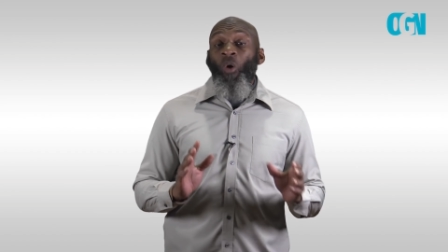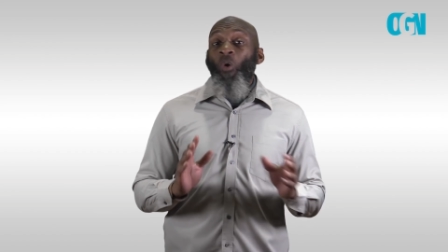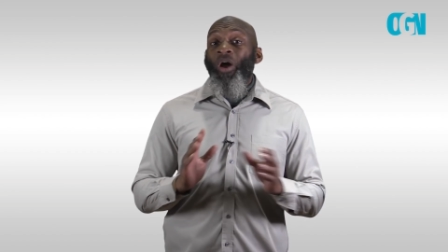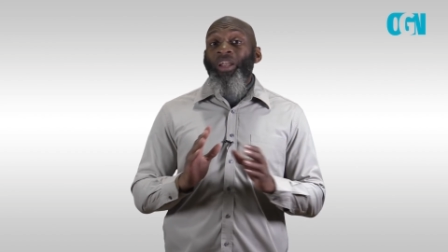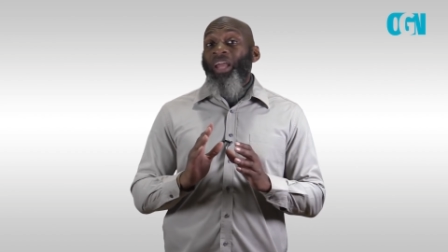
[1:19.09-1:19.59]

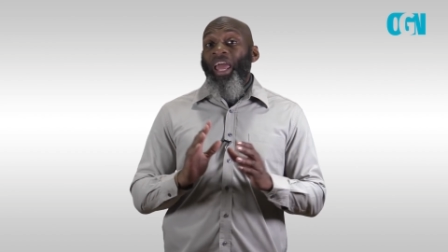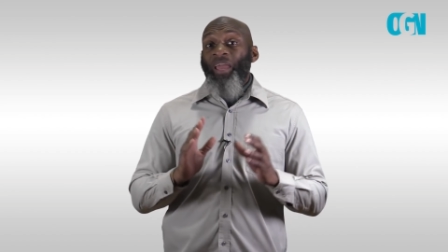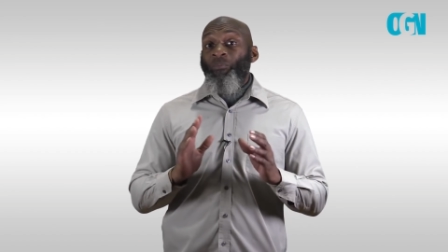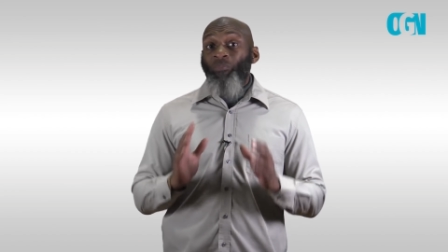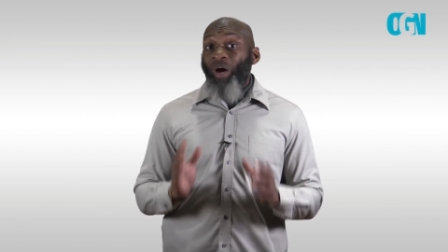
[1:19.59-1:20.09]
on
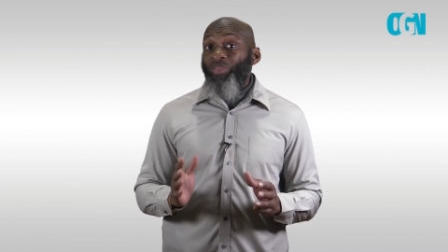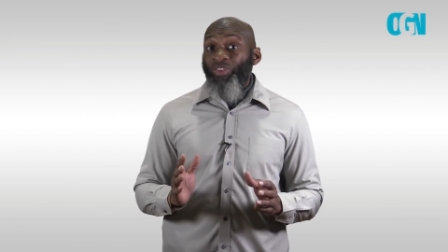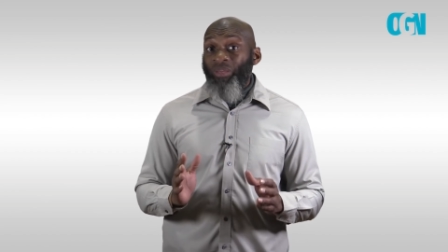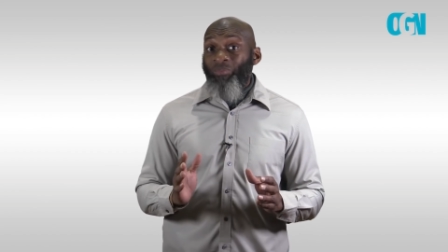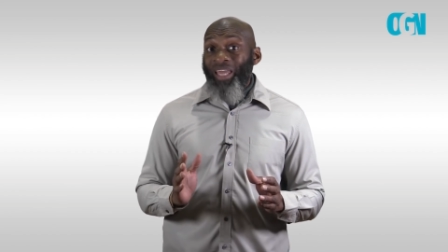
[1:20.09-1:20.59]
a
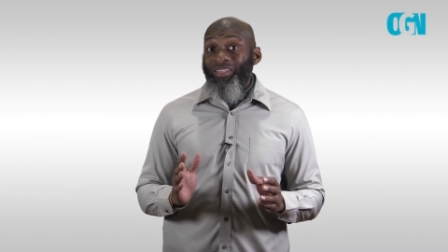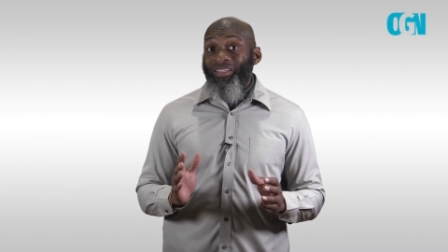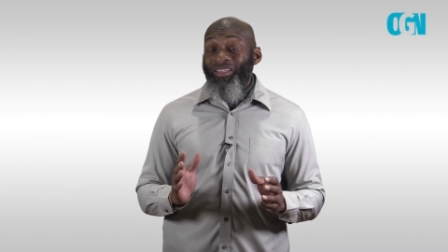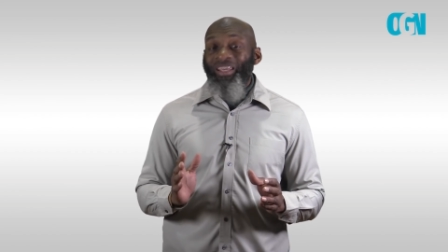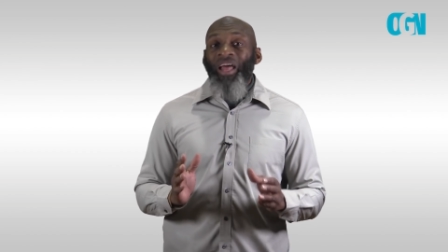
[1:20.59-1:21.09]
monthly
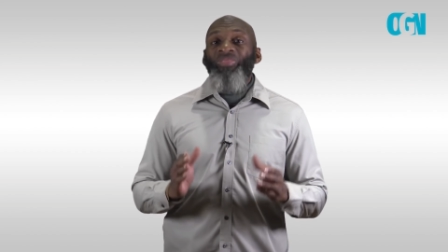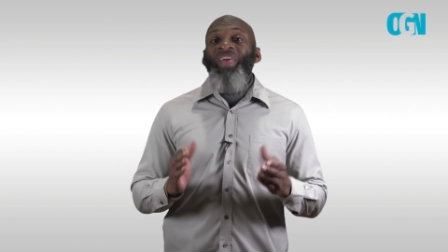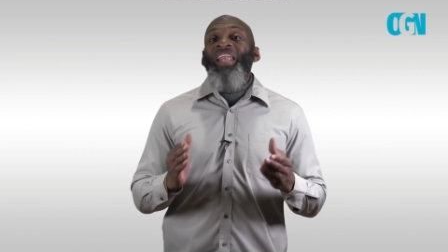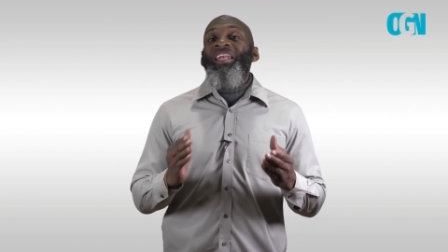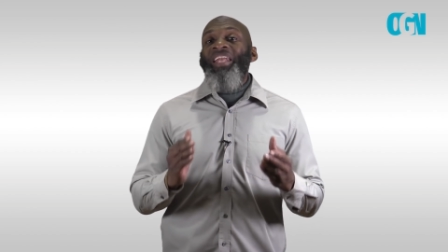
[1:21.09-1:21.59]
basis
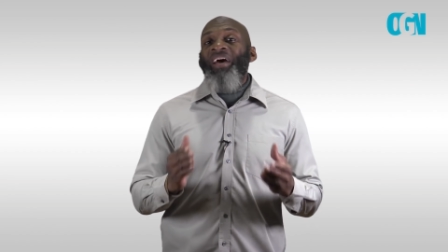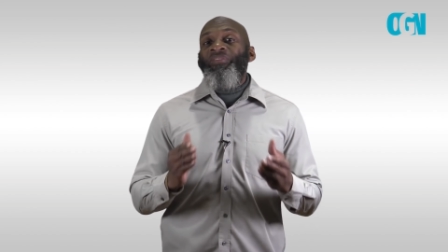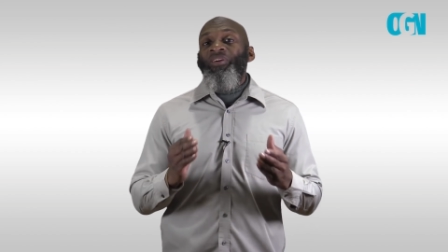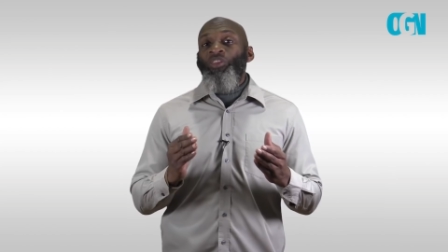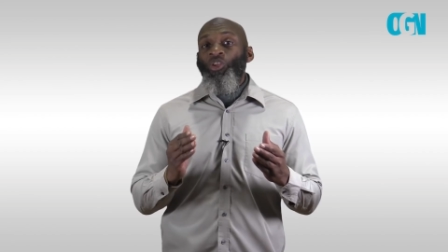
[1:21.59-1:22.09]
that
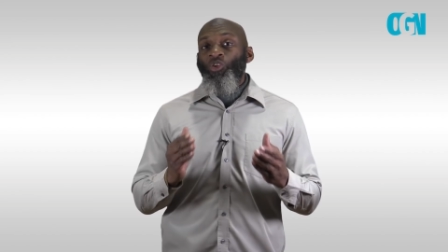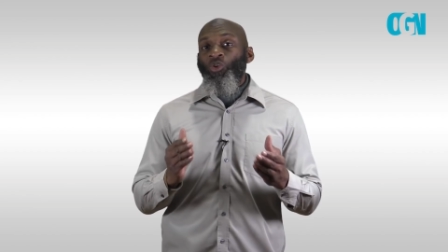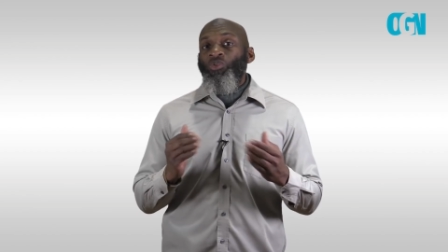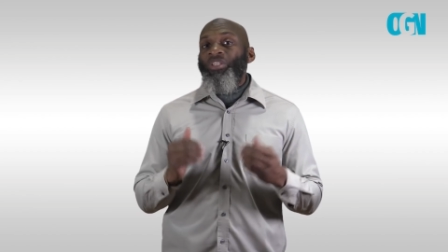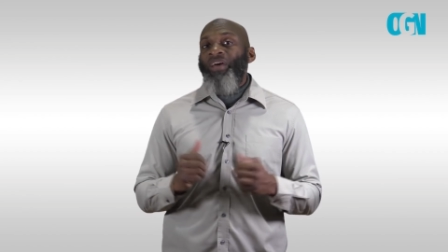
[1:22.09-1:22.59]
never, the
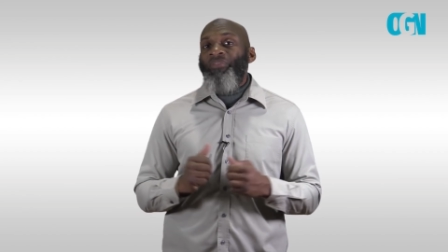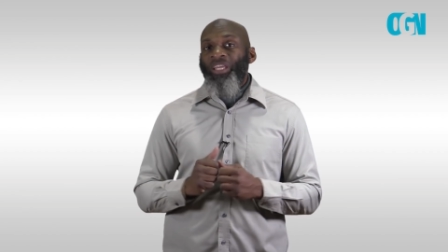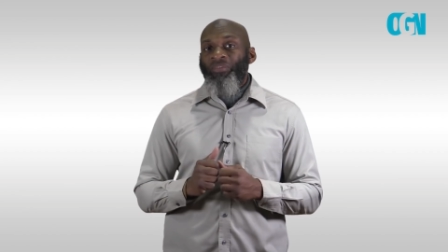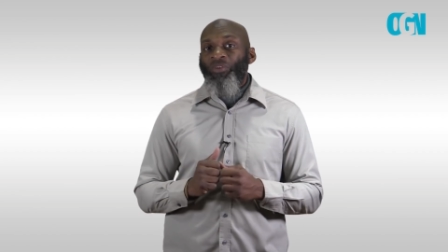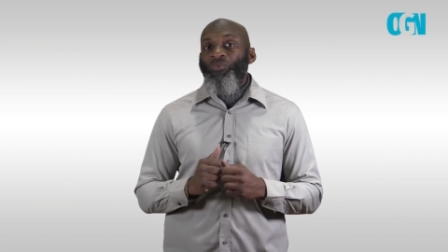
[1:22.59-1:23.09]
news never
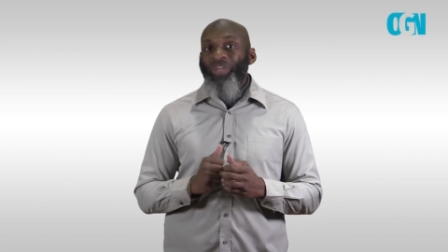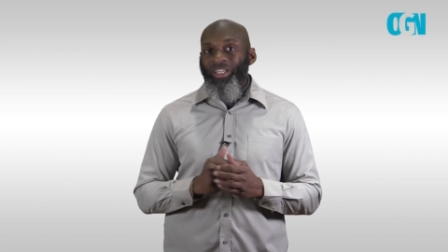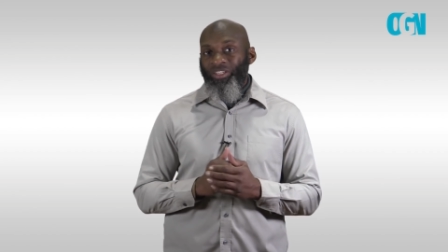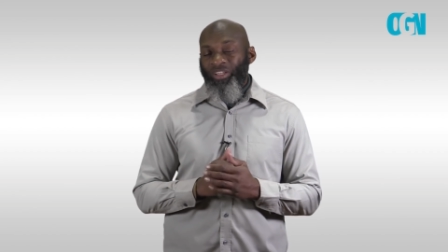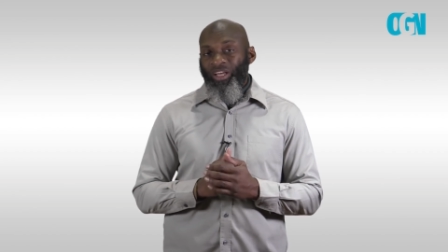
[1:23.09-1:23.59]
even
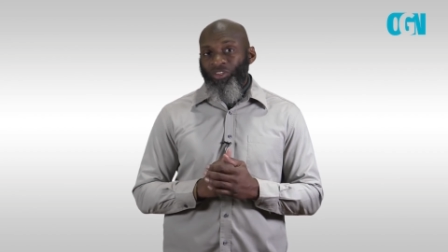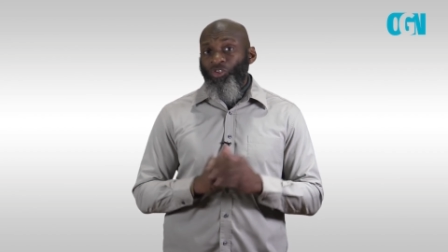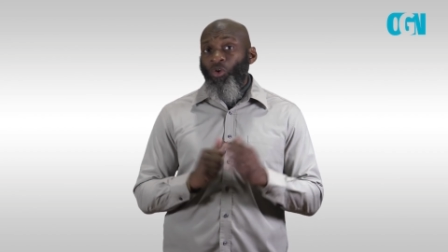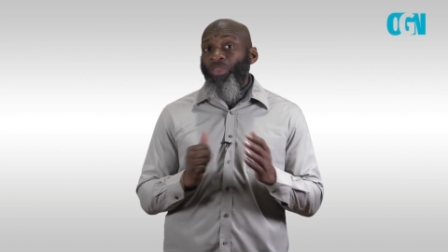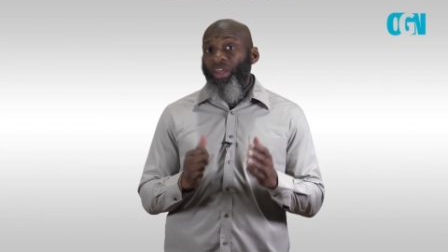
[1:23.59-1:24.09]
reaches us.
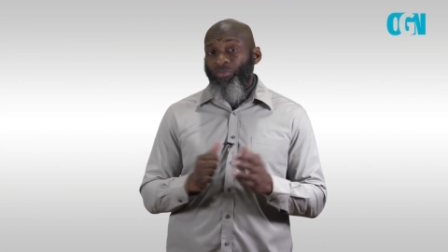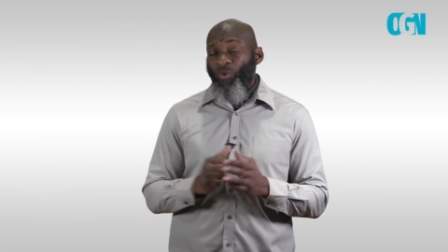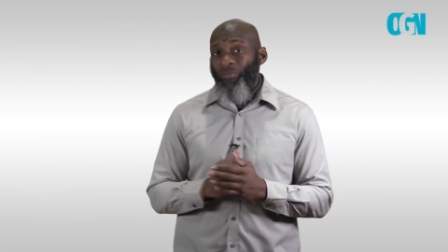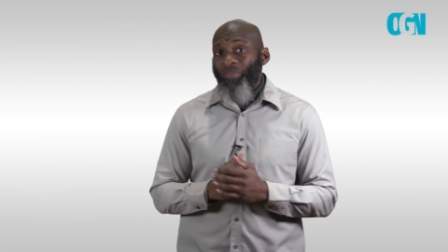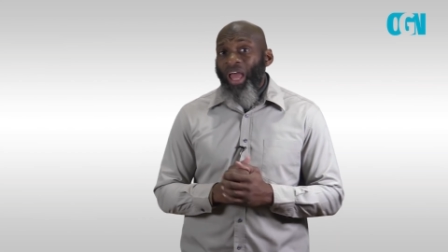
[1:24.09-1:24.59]
So therefore,